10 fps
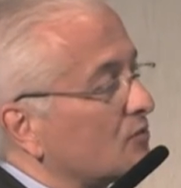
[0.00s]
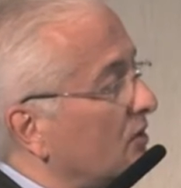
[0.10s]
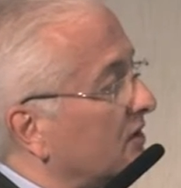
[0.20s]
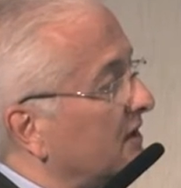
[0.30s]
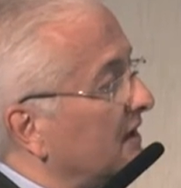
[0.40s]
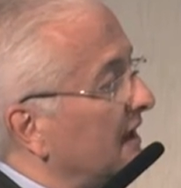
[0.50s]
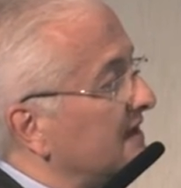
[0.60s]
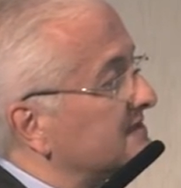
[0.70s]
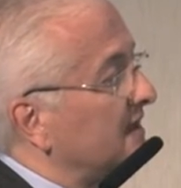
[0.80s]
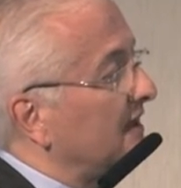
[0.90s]
working
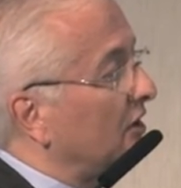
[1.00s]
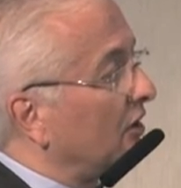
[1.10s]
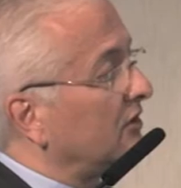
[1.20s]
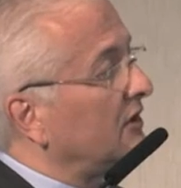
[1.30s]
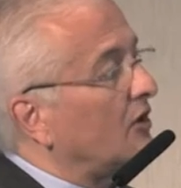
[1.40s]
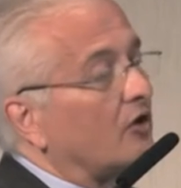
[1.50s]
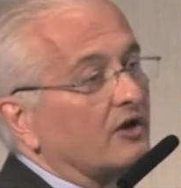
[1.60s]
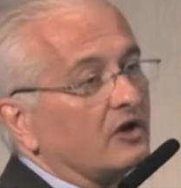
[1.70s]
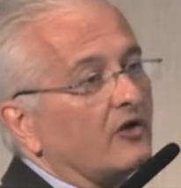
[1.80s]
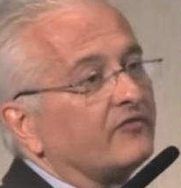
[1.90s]
as an on or
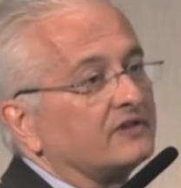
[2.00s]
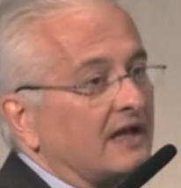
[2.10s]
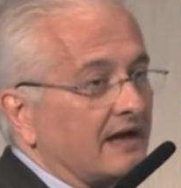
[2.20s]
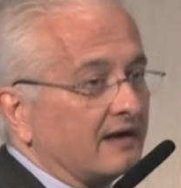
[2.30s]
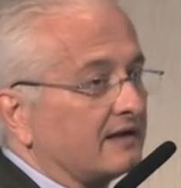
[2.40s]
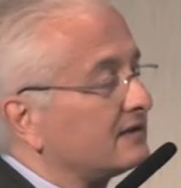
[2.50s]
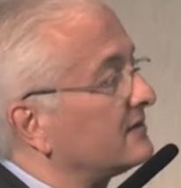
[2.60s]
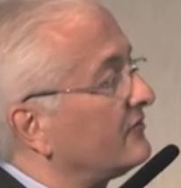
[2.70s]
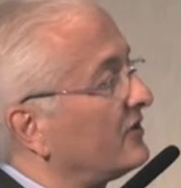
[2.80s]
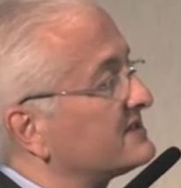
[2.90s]
an off target.
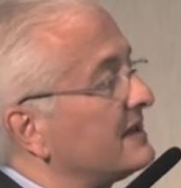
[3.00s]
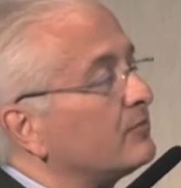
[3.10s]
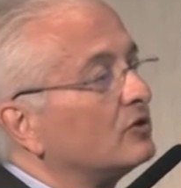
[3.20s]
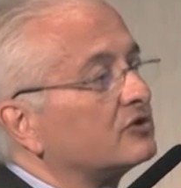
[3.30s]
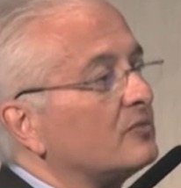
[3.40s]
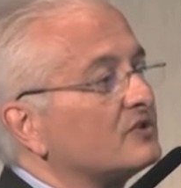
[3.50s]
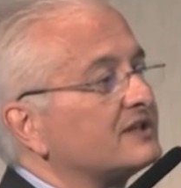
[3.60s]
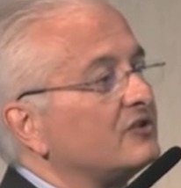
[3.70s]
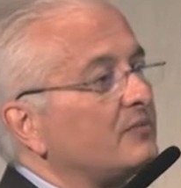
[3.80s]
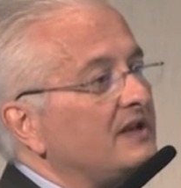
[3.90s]
For example,
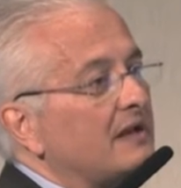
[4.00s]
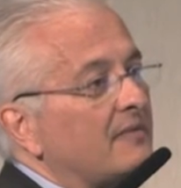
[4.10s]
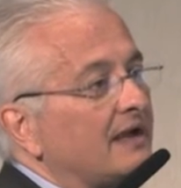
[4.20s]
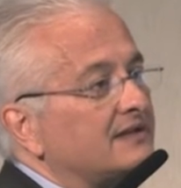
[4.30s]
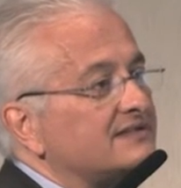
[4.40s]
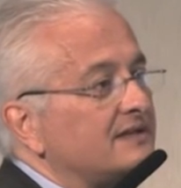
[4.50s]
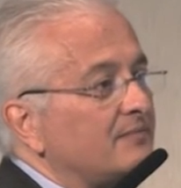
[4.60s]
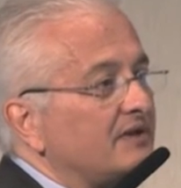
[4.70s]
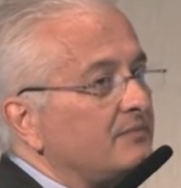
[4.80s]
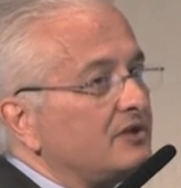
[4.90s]
thrombocytopenia might
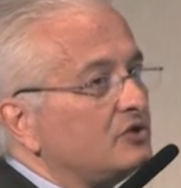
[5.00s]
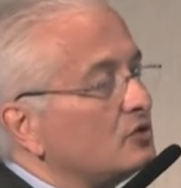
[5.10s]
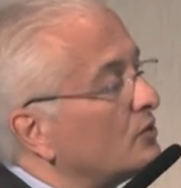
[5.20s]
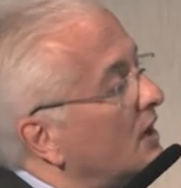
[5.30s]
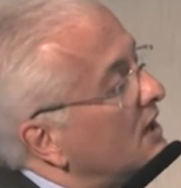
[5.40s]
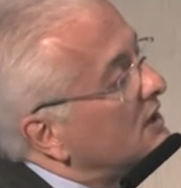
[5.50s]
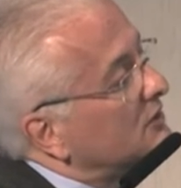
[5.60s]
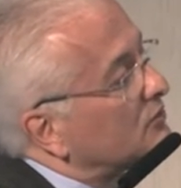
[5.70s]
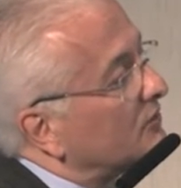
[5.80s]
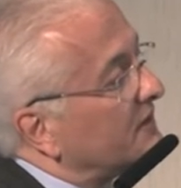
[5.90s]
simply be due
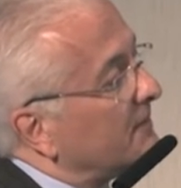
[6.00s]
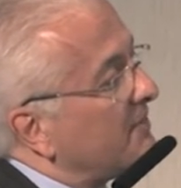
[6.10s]
to the